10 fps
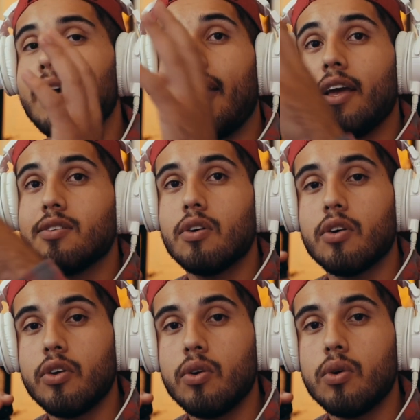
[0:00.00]
a song
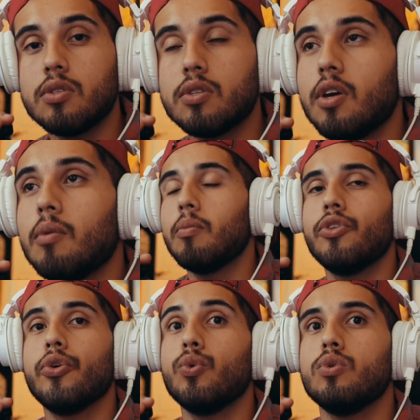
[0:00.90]
of yours, but
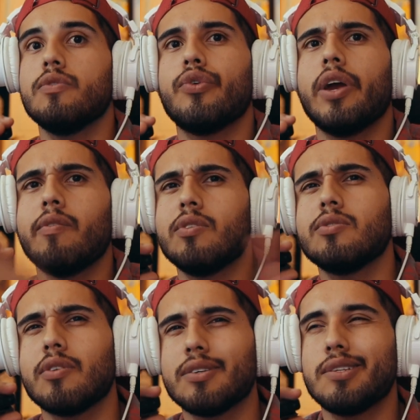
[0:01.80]
don't use it for every
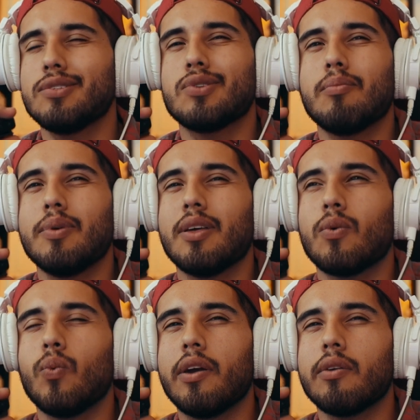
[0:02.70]
song, because it's gonna be
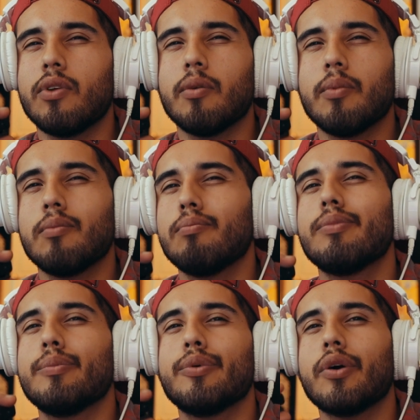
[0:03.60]
like weird, you know what I mean?
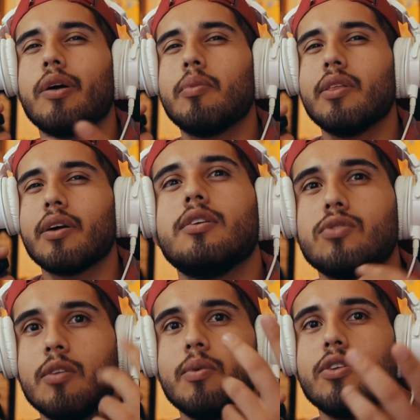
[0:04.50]
People are gonna be like, it's
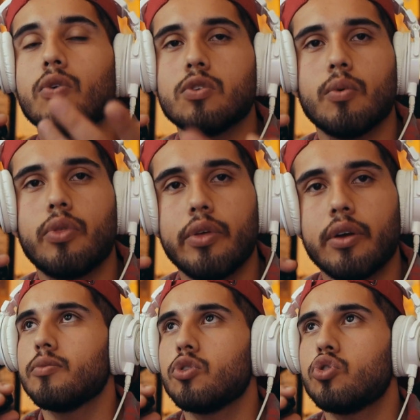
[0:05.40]
gonna be a noticeable
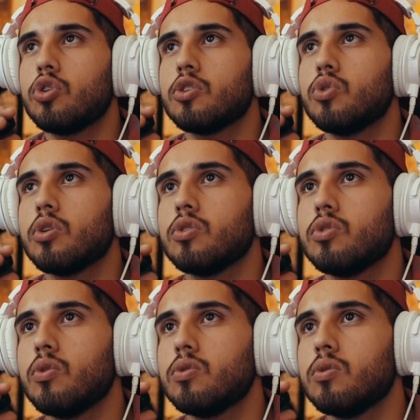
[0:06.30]
thing. Structuring is
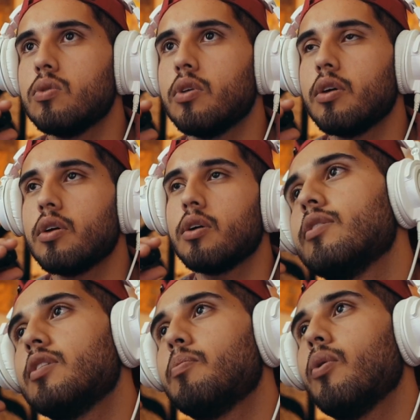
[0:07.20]
also like,
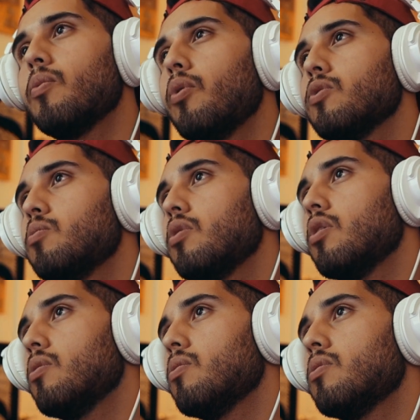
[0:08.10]
let's say Post
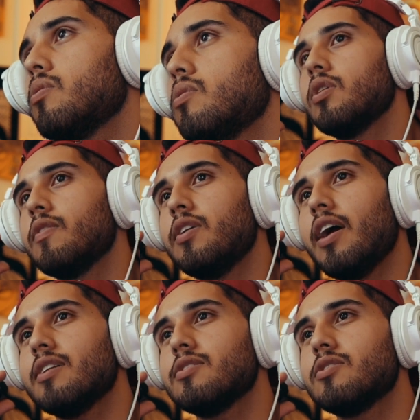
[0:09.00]
Malone, if he
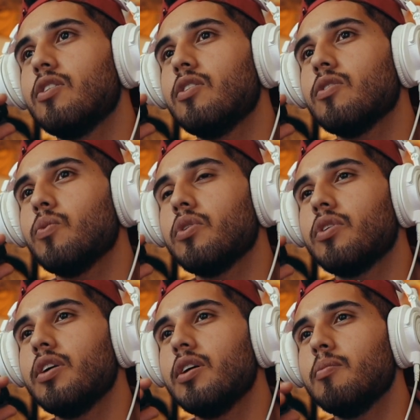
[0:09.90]
has a song
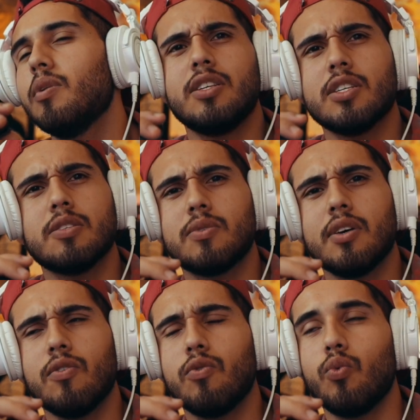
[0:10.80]
with him and just
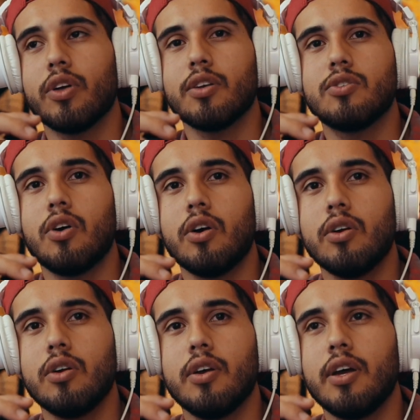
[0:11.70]
himself with a guitar,
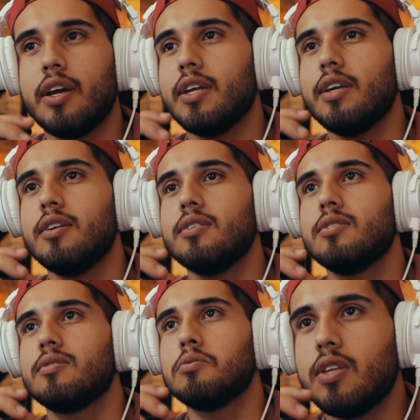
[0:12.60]
and
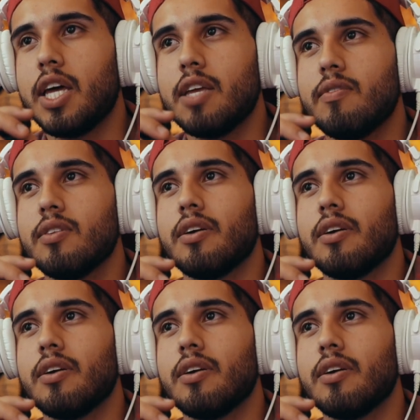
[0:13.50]
he's not even